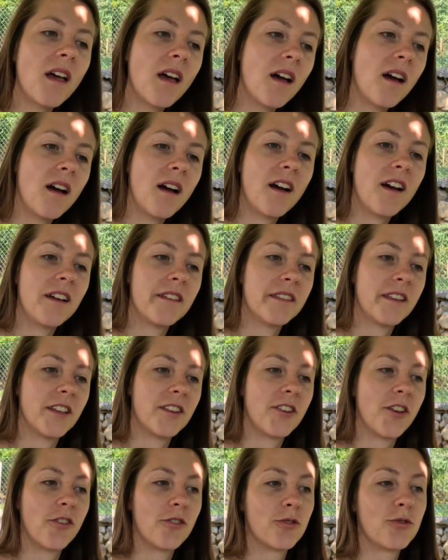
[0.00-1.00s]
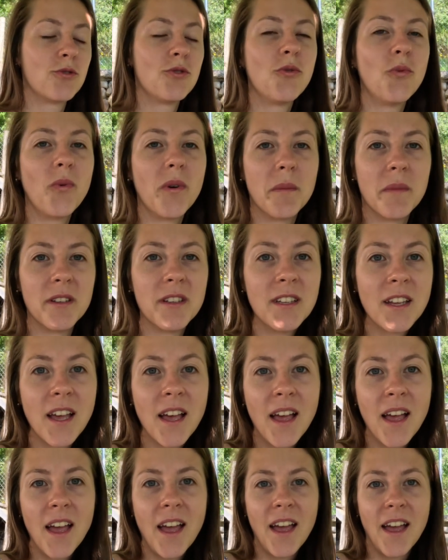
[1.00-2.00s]
that there are two women,
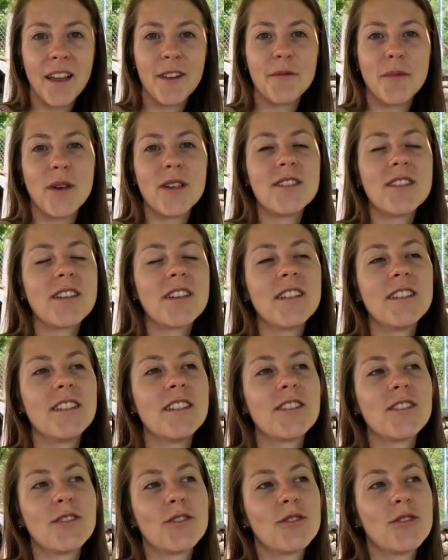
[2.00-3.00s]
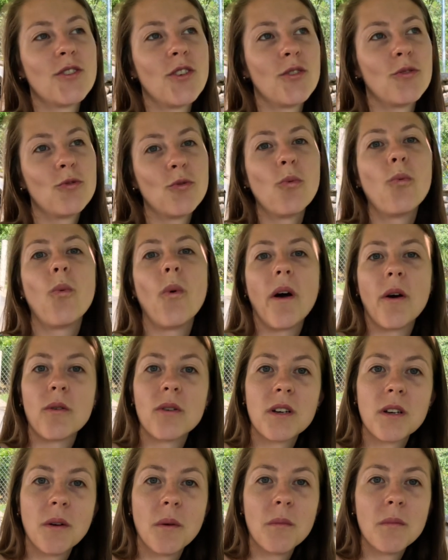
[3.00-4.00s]
and basically this is to
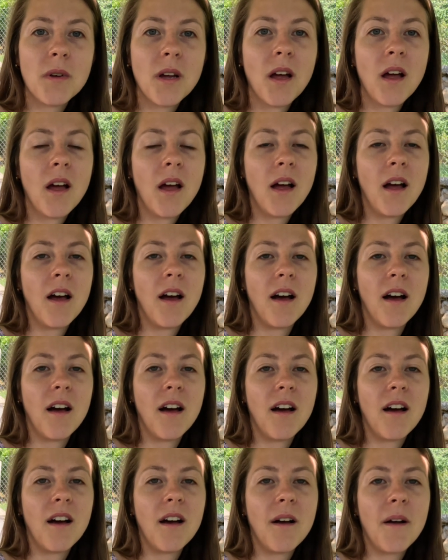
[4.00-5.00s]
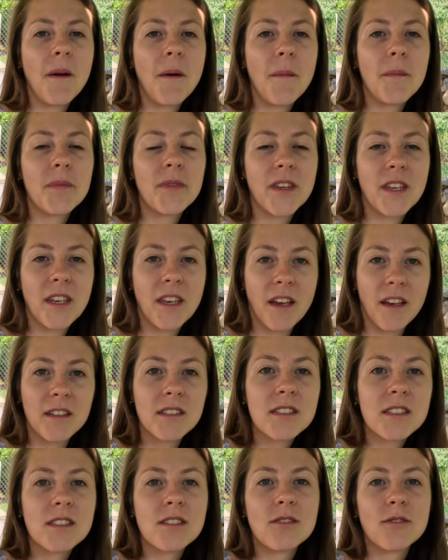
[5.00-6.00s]
welcome
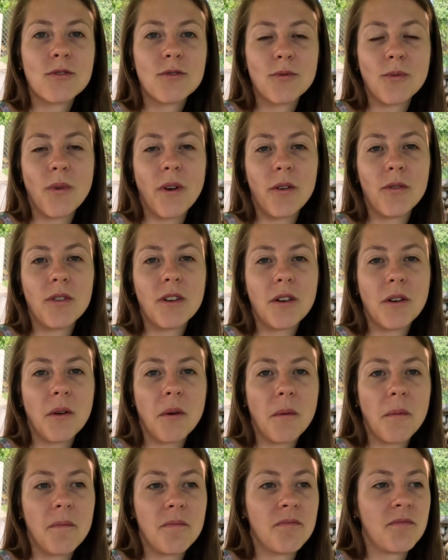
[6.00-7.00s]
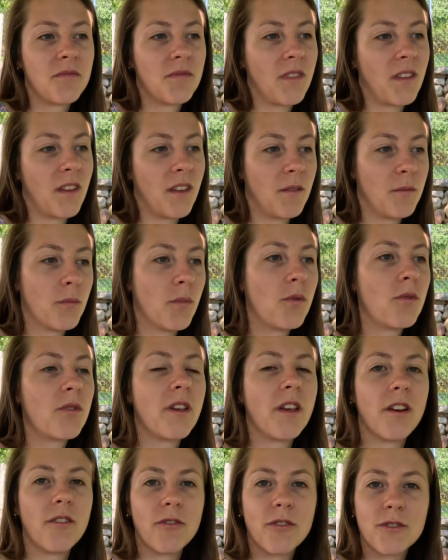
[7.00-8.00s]
guests, to welcome
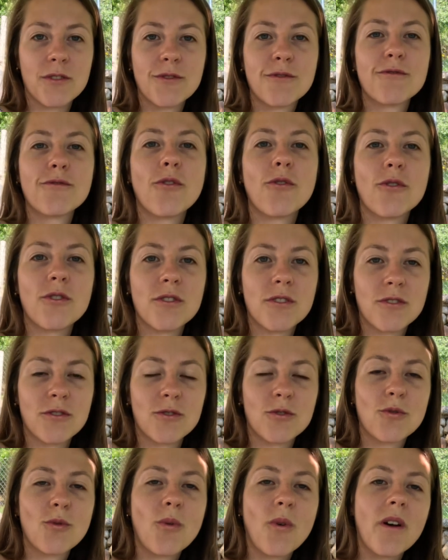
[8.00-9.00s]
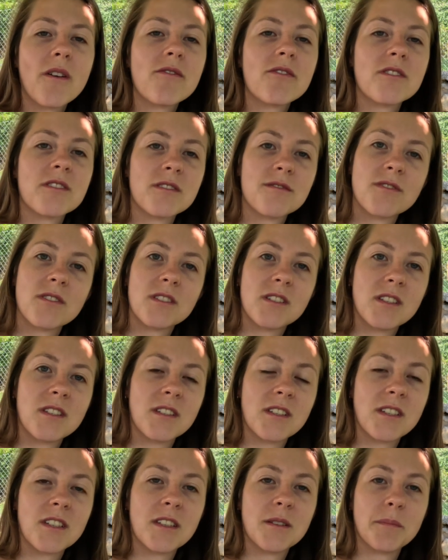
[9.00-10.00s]
Bulgarians, foreigners, whoever is
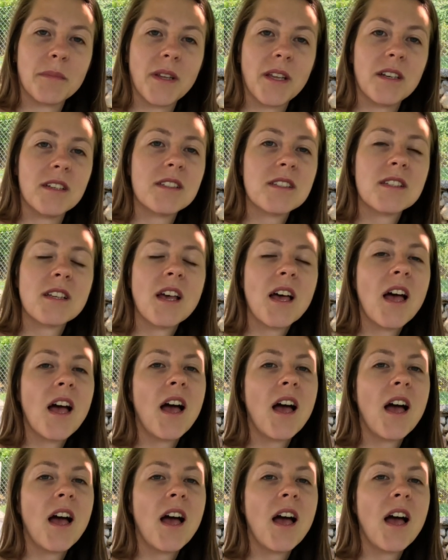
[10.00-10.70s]
visiting the place,